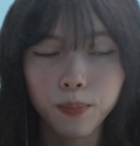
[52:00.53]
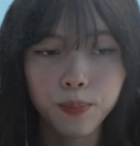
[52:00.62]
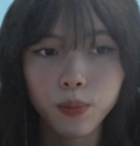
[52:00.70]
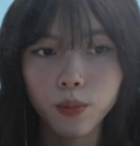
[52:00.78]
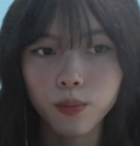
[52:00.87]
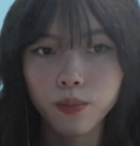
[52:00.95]

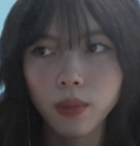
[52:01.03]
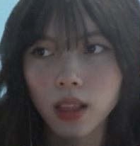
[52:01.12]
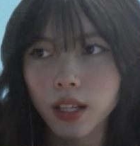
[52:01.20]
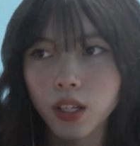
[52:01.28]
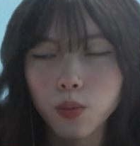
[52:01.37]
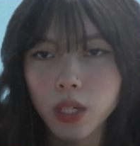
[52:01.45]

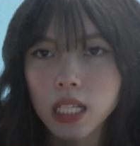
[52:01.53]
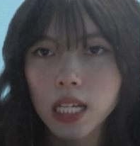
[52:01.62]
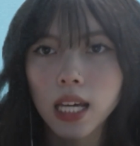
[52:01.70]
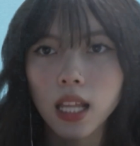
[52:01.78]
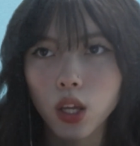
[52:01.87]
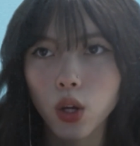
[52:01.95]
Let's
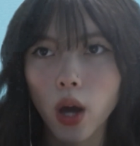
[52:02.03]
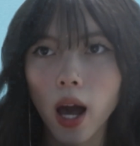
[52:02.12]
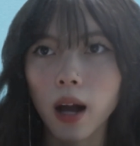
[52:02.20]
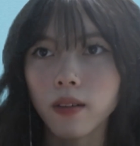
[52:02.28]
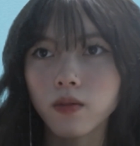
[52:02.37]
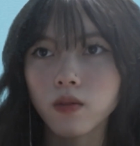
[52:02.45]
pretend that you
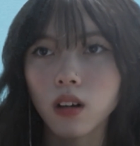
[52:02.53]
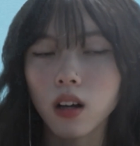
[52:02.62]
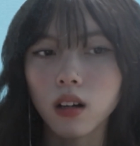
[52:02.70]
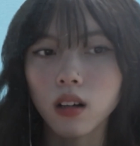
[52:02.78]
have a